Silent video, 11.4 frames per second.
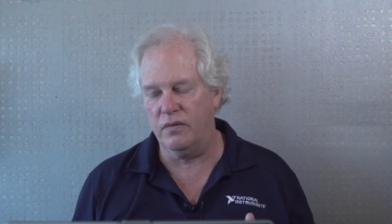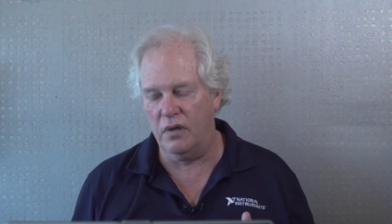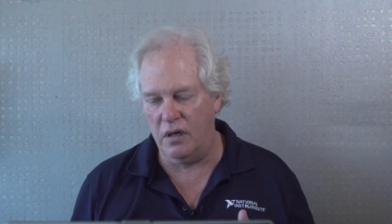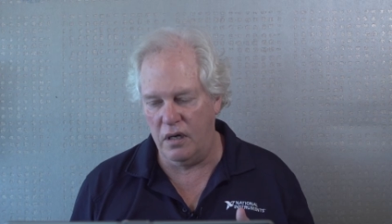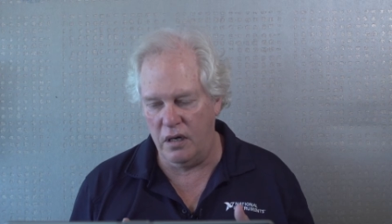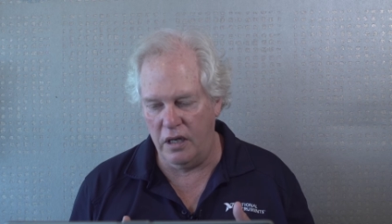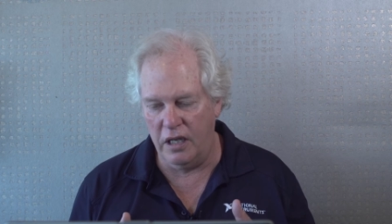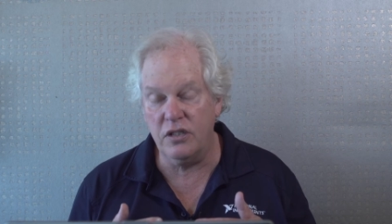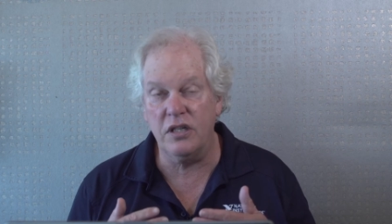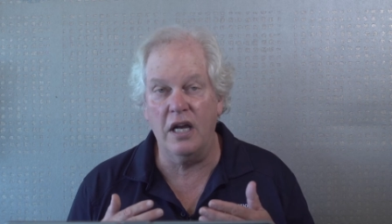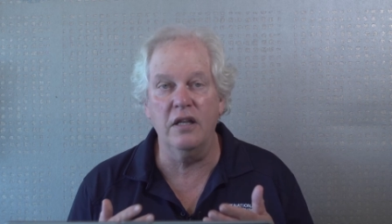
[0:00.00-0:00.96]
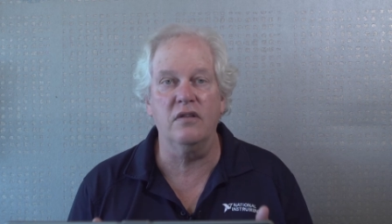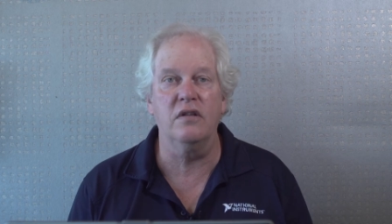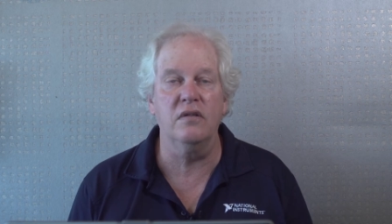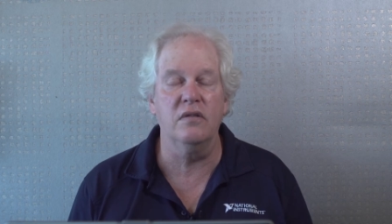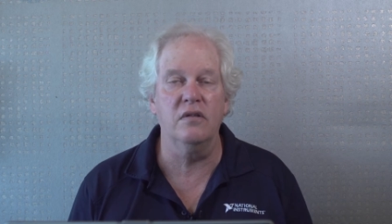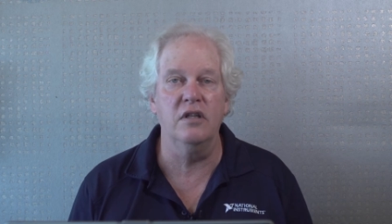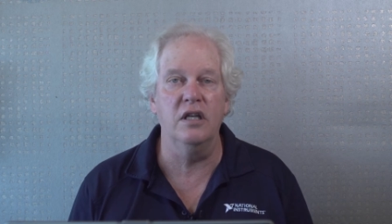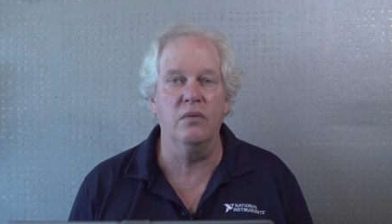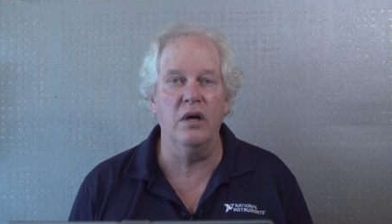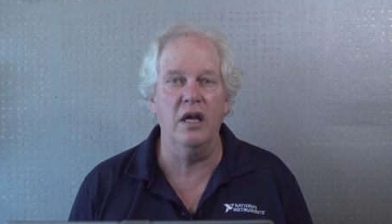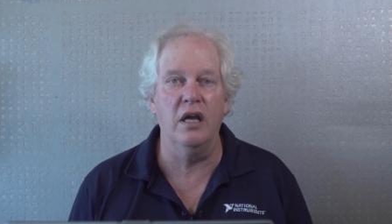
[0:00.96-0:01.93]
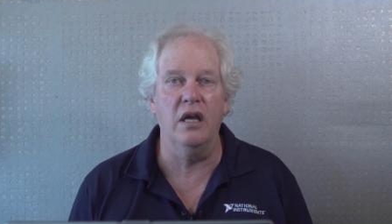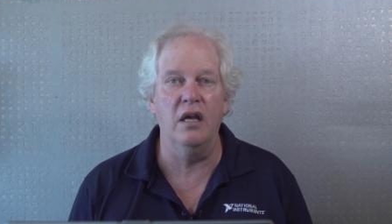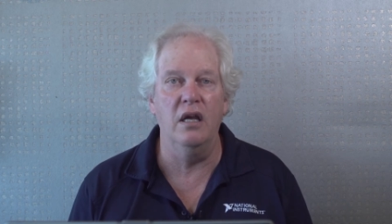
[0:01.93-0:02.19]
uh, excite the array.